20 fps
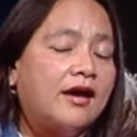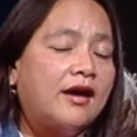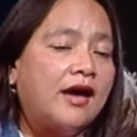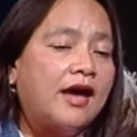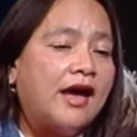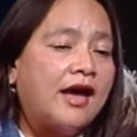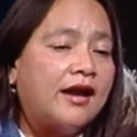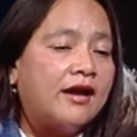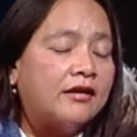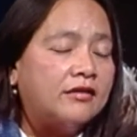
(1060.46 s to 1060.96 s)

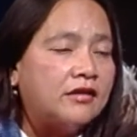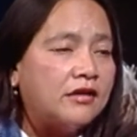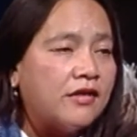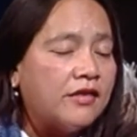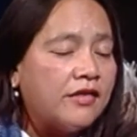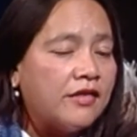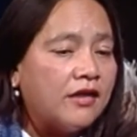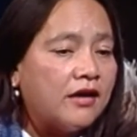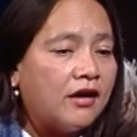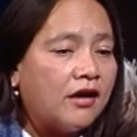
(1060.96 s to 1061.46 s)
And
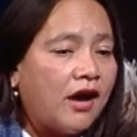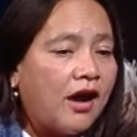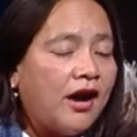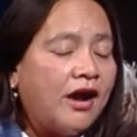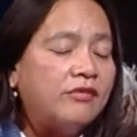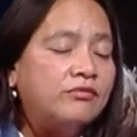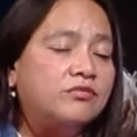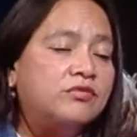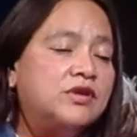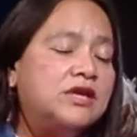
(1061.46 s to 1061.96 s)

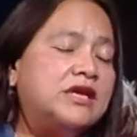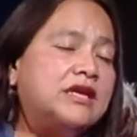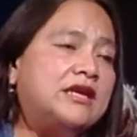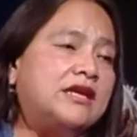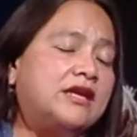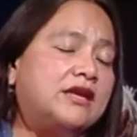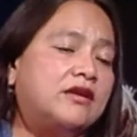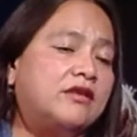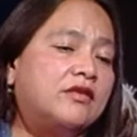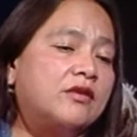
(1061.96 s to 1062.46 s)

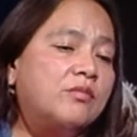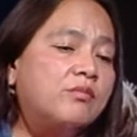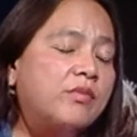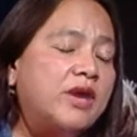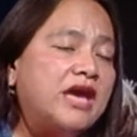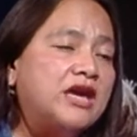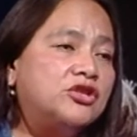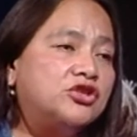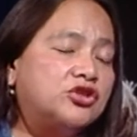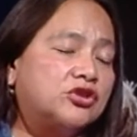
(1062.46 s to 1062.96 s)
the
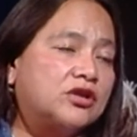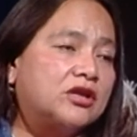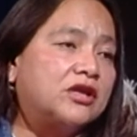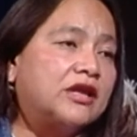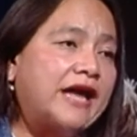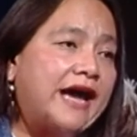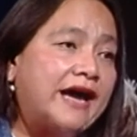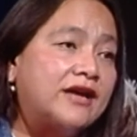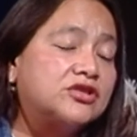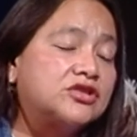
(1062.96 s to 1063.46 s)
major
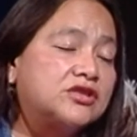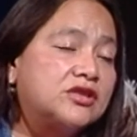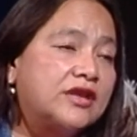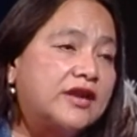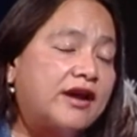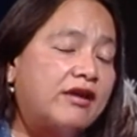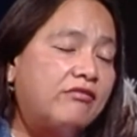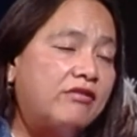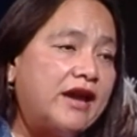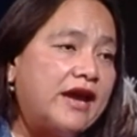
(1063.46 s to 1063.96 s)
clash that
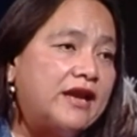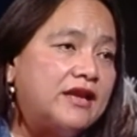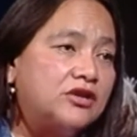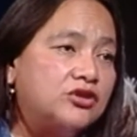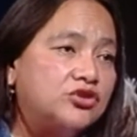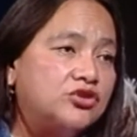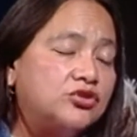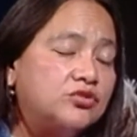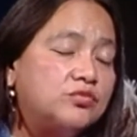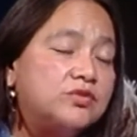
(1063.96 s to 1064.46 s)
I ran
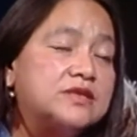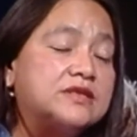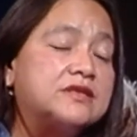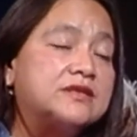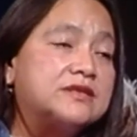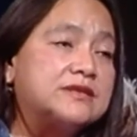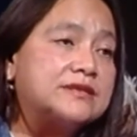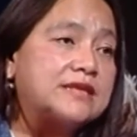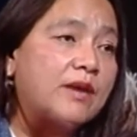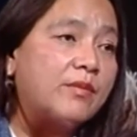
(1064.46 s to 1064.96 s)
into was
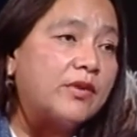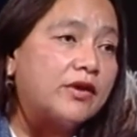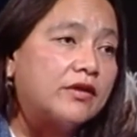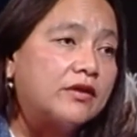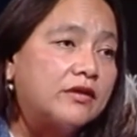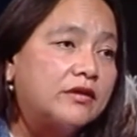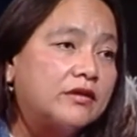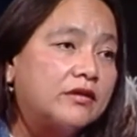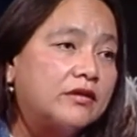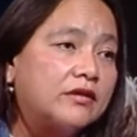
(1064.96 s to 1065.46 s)
this summer,
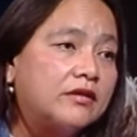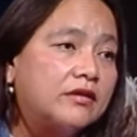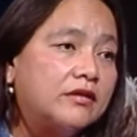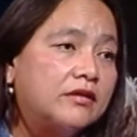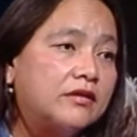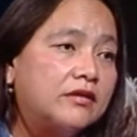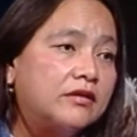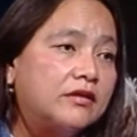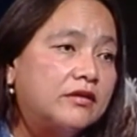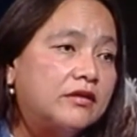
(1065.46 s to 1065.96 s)

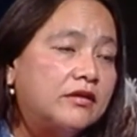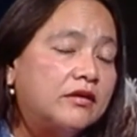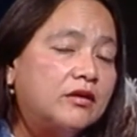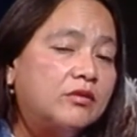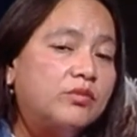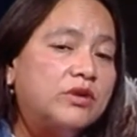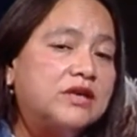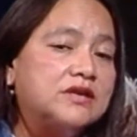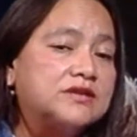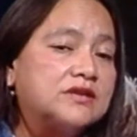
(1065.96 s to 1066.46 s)

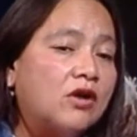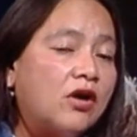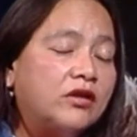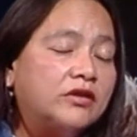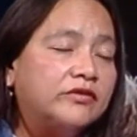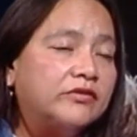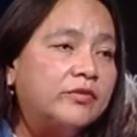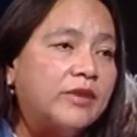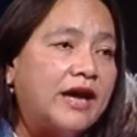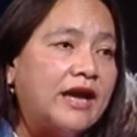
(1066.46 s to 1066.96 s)
because all
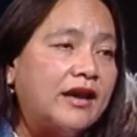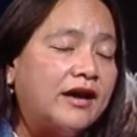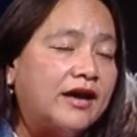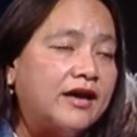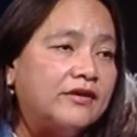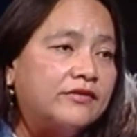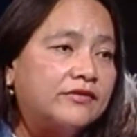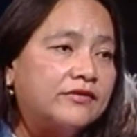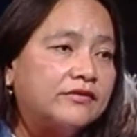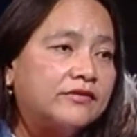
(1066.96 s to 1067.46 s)
of my
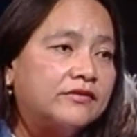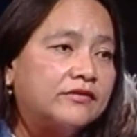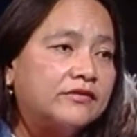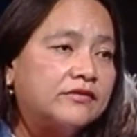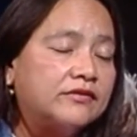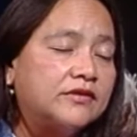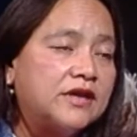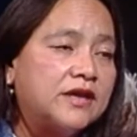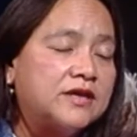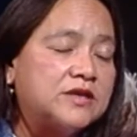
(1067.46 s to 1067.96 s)
life
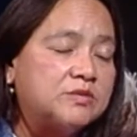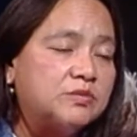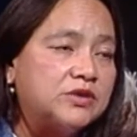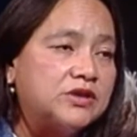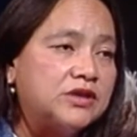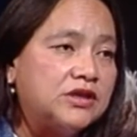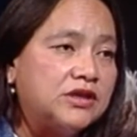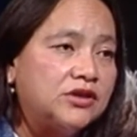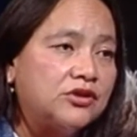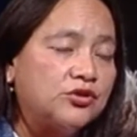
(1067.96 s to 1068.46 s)
has
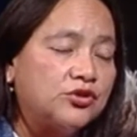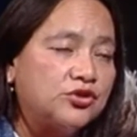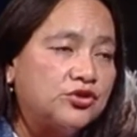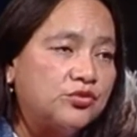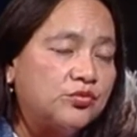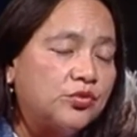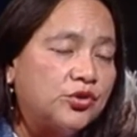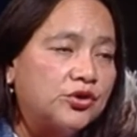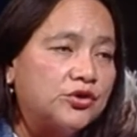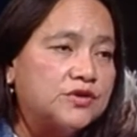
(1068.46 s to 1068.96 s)
been geared
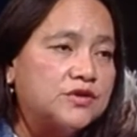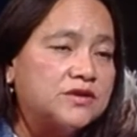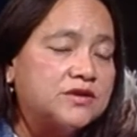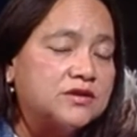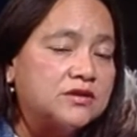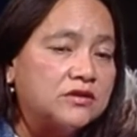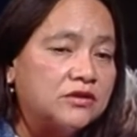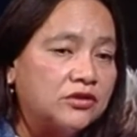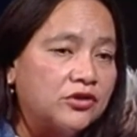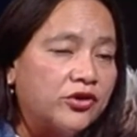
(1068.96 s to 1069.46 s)
towards
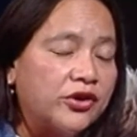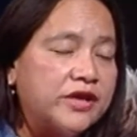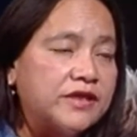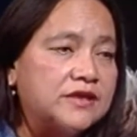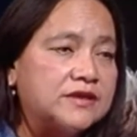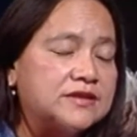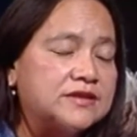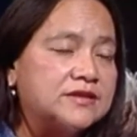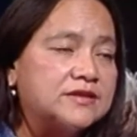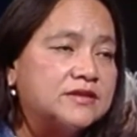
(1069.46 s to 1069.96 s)
learning the
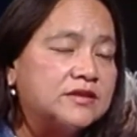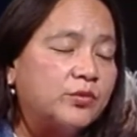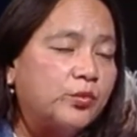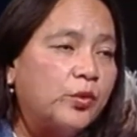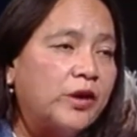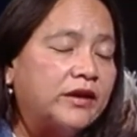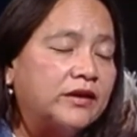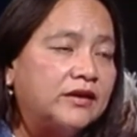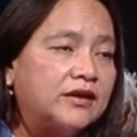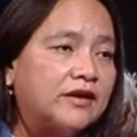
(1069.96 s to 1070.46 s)
system
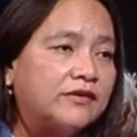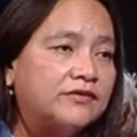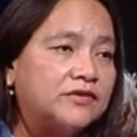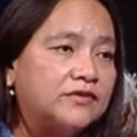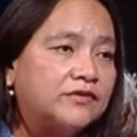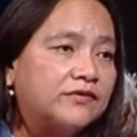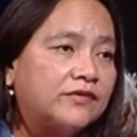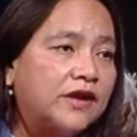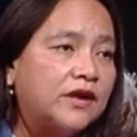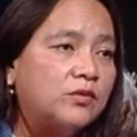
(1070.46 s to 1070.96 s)
well enough to
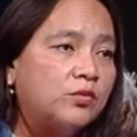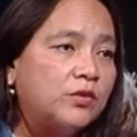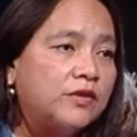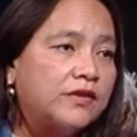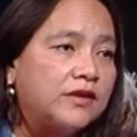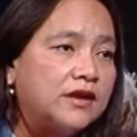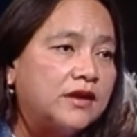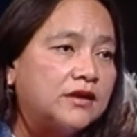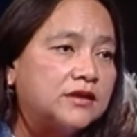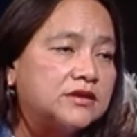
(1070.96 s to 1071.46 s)
fight
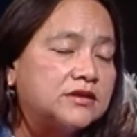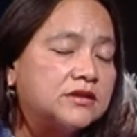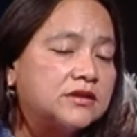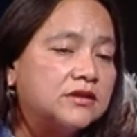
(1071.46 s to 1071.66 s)
within it.